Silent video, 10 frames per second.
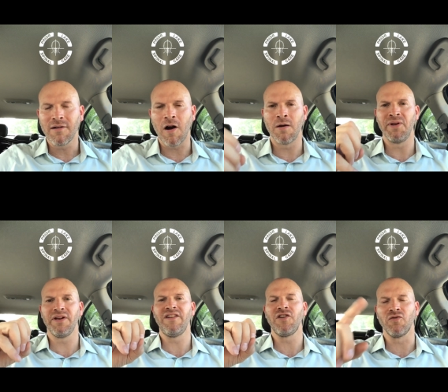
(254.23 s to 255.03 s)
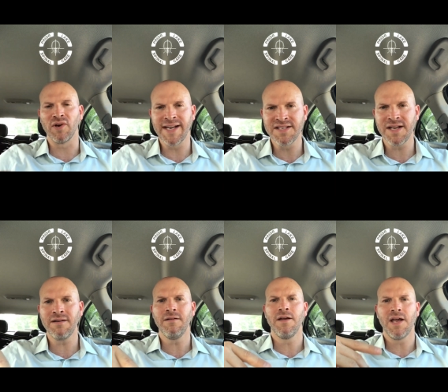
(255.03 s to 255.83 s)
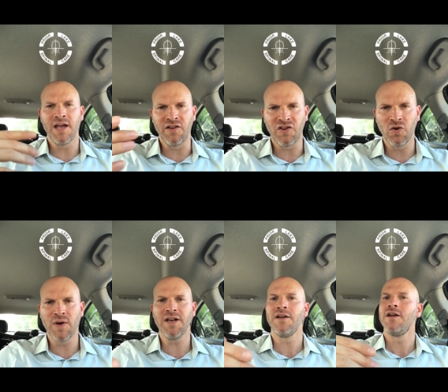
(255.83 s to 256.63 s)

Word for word: our ability to reason, intuit,